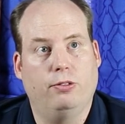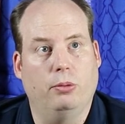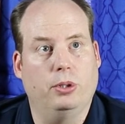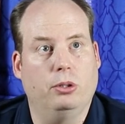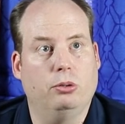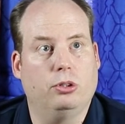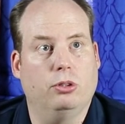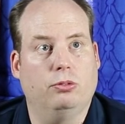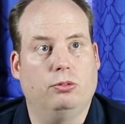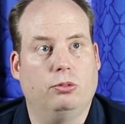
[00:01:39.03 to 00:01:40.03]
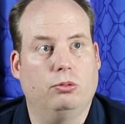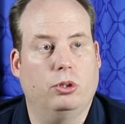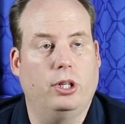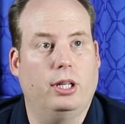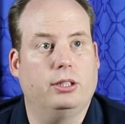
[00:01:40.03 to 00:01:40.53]
from the use of
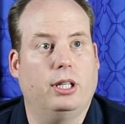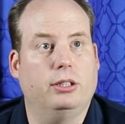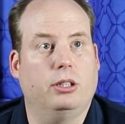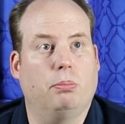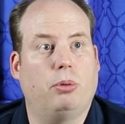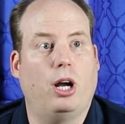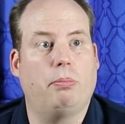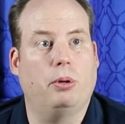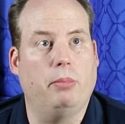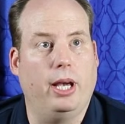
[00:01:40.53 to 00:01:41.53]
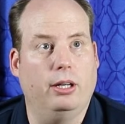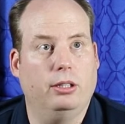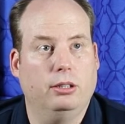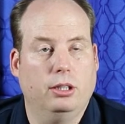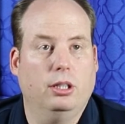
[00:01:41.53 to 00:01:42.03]
rodenticides in a proper
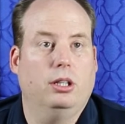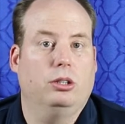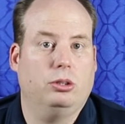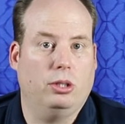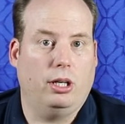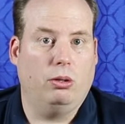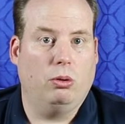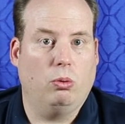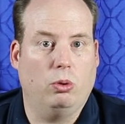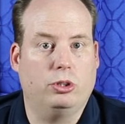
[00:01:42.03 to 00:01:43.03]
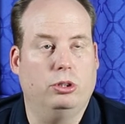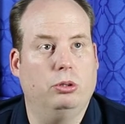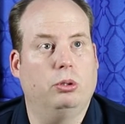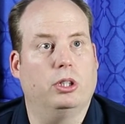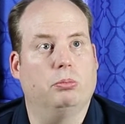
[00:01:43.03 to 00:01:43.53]
manner so that what you're
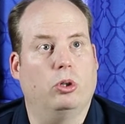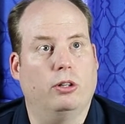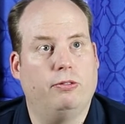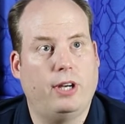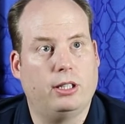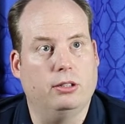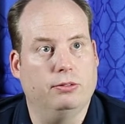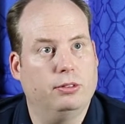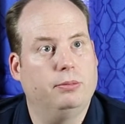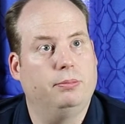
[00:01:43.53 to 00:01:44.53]
doing is more effective.